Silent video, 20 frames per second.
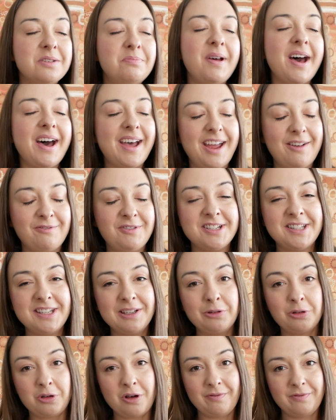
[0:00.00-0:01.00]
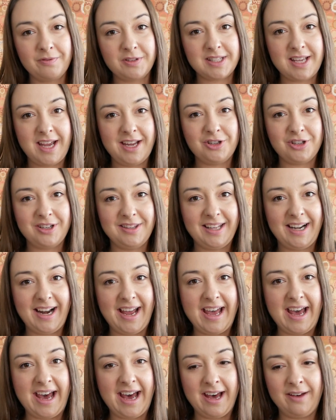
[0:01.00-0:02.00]
about every single conversation that
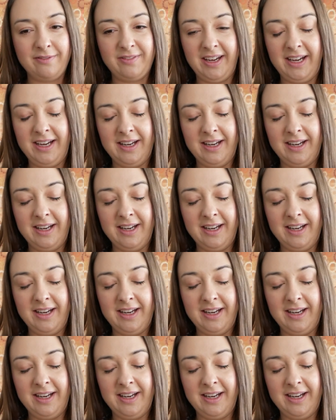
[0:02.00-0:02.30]
I have